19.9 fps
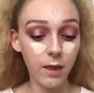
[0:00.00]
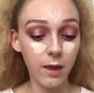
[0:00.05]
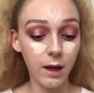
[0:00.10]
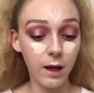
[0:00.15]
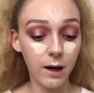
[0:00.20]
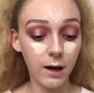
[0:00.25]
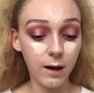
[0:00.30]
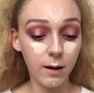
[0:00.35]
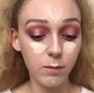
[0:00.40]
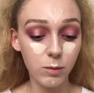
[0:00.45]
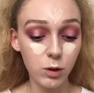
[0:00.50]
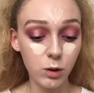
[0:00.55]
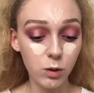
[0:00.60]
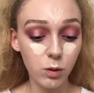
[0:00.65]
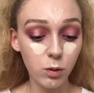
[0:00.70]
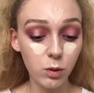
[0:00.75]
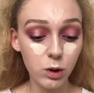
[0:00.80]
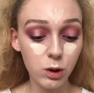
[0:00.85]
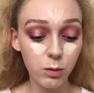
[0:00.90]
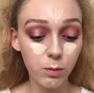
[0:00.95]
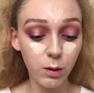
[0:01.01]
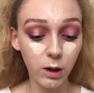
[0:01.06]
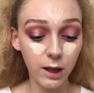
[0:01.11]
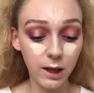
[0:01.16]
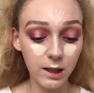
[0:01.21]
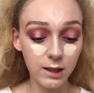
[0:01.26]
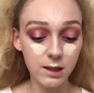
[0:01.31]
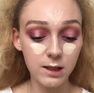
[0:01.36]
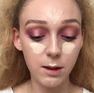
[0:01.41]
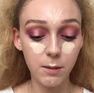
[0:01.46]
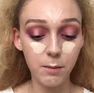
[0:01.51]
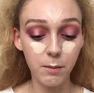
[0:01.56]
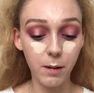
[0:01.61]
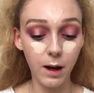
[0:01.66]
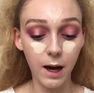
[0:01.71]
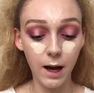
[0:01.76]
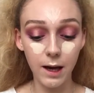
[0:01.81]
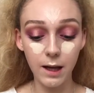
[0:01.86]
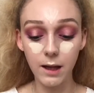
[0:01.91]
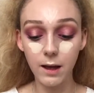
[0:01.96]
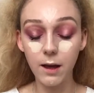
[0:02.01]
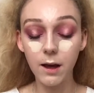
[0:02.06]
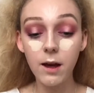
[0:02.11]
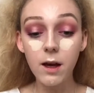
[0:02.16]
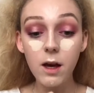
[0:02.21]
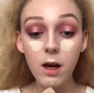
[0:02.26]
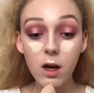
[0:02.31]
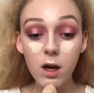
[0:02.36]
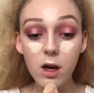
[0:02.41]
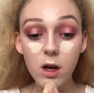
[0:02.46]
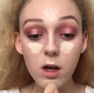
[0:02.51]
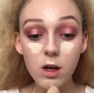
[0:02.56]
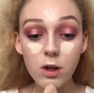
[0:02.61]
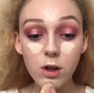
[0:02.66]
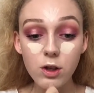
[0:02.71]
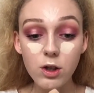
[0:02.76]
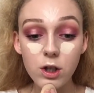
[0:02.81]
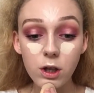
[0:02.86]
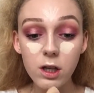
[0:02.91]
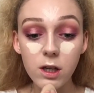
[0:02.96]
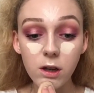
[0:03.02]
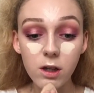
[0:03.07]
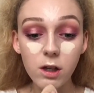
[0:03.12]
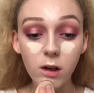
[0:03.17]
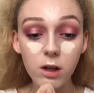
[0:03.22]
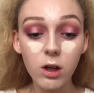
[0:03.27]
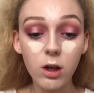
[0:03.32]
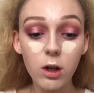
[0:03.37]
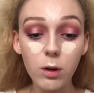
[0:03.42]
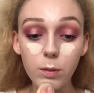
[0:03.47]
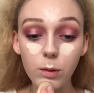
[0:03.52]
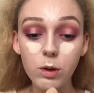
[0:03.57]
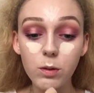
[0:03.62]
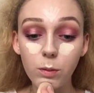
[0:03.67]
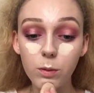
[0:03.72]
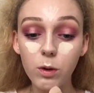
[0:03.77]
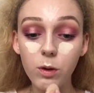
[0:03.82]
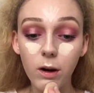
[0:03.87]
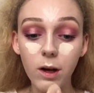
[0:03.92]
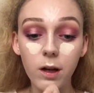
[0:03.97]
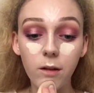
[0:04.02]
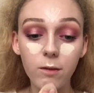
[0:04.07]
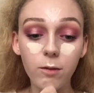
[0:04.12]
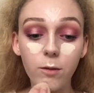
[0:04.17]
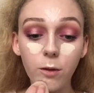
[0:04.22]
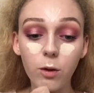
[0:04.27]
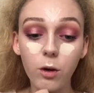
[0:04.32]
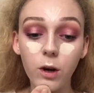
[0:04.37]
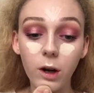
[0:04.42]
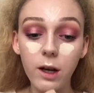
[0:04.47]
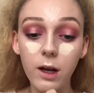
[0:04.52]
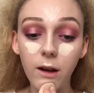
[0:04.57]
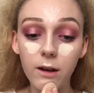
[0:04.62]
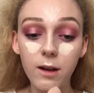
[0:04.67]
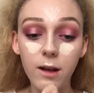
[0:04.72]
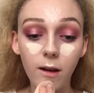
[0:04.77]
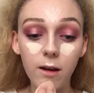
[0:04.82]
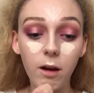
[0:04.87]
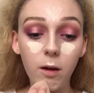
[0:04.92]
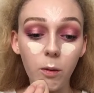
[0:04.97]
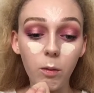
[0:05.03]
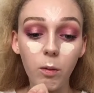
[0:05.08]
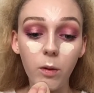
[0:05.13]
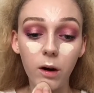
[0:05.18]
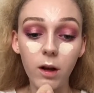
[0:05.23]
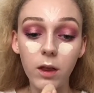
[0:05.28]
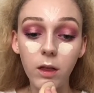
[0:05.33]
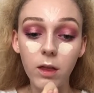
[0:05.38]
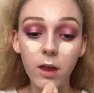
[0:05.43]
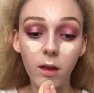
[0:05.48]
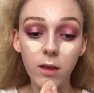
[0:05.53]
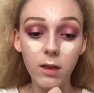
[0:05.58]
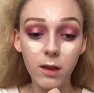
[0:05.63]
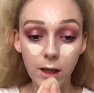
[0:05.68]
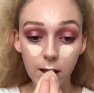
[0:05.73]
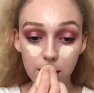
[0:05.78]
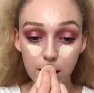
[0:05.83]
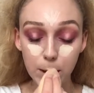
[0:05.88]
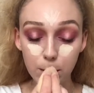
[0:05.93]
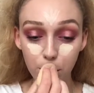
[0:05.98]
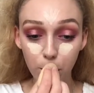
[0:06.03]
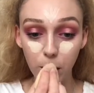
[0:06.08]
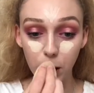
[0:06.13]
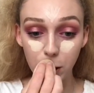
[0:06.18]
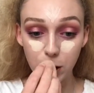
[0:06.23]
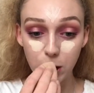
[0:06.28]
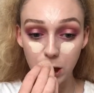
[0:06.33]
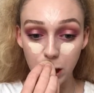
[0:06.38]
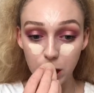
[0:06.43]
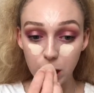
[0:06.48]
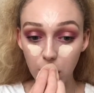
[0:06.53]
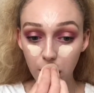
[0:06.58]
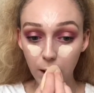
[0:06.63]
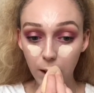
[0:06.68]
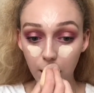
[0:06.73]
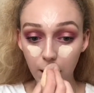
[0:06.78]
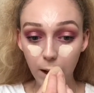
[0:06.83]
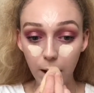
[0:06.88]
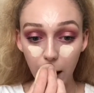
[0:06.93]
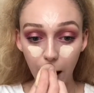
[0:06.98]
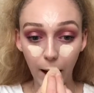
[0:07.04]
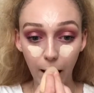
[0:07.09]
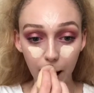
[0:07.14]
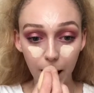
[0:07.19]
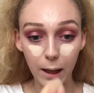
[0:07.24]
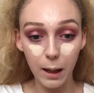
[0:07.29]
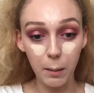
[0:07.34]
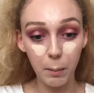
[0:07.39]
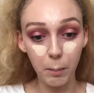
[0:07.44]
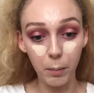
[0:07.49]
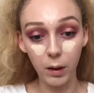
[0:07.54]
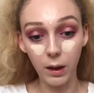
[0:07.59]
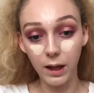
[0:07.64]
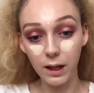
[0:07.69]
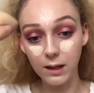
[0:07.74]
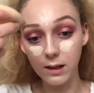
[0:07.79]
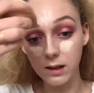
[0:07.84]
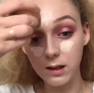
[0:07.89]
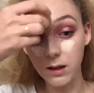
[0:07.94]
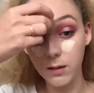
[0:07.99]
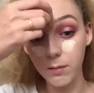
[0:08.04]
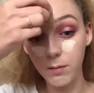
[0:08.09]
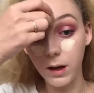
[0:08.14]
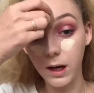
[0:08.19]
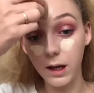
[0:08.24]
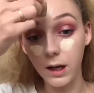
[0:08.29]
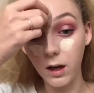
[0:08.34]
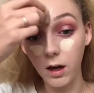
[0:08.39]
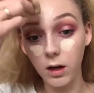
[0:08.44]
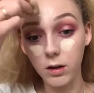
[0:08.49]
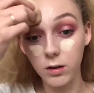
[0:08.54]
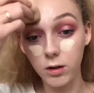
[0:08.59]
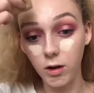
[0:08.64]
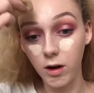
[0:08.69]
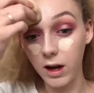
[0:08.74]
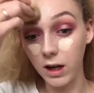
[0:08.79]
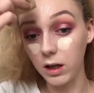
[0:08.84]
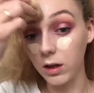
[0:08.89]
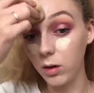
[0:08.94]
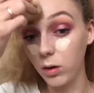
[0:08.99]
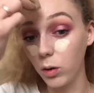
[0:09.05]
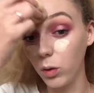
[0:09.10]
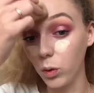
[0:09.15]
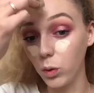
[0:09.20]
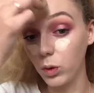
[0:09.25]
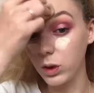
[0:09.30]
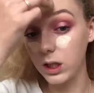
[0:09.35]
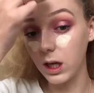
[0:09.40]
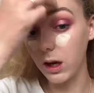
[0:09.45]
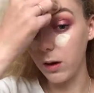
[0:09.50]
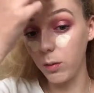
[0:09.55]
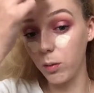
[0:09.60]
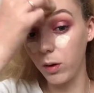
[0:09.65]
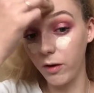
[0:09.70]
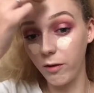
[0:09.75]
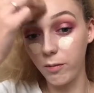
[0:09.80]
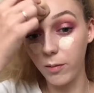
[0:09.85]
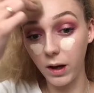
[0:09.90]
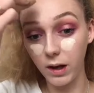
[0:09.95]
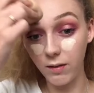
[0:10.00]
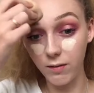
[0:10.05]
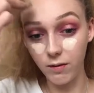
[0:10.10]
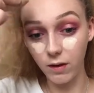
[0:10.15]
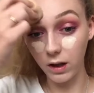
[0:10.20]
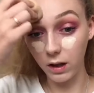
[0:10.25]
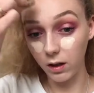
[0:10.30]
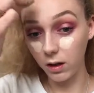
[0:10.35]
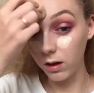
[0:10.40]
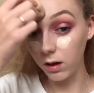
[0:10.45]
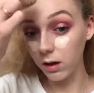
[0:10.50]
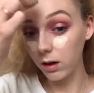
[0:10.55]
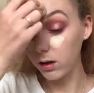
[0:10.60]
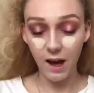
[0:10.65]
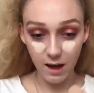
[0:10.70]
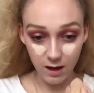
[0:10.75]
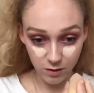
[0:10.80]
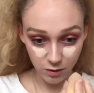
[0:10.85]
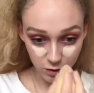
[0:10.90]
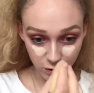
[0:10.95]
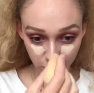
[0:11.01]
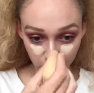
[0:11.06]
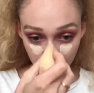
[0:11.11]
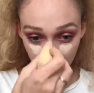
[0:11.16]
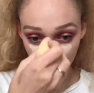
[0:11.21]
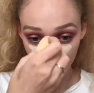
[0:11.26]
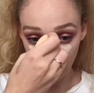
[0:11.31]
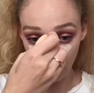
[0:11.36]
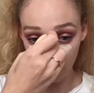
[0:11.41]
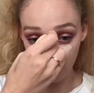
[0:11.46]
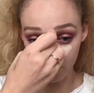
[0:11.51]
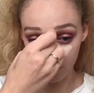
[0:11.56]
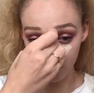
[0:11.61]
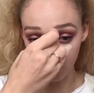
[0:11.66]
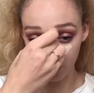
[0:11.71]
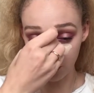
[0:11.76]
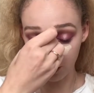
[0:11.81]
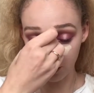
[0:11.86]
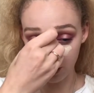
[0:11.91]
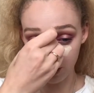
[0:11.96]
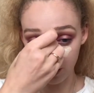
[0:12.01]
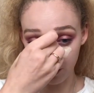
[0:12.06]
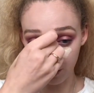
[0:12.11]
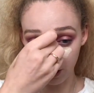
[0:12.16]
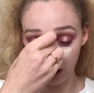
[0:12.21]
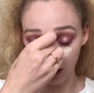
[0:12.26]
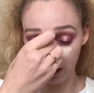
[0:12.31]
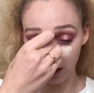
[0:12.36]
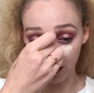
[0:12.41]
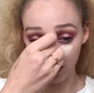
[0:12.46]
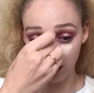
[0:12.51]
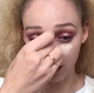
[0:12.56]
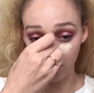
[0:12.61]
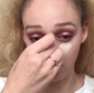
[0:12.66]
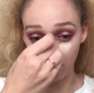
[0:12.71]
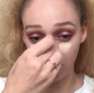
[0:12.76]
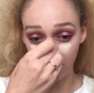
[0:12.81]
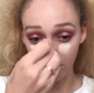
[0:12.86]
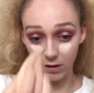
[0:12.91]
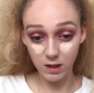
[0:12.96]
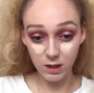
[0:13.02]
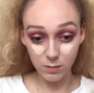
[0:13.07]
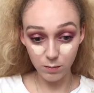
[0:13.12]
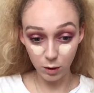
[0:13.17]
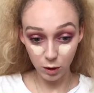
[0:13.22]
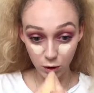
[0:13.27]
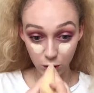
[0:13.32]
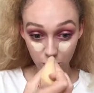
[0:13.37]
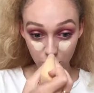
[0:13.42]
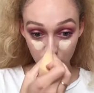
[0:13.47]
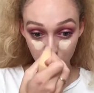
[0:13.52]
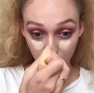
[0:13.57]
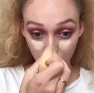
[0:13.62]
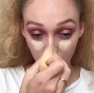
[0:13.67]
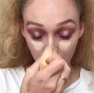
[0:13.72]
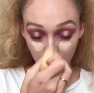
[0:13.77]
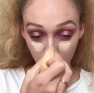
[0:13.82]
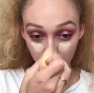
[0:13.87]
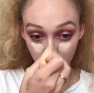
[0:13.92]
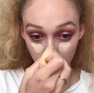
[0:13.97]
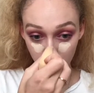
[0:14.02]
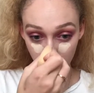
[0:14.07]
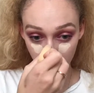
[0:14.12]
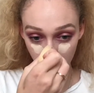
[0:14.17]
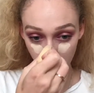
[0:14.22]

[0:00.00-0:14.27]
Then I'm just going to blend my chin, cupid's bow and forehead out with the sponge, and then blend my under eye nose out with my finger. Actually, I'm just going to blend this out with the sponge as well.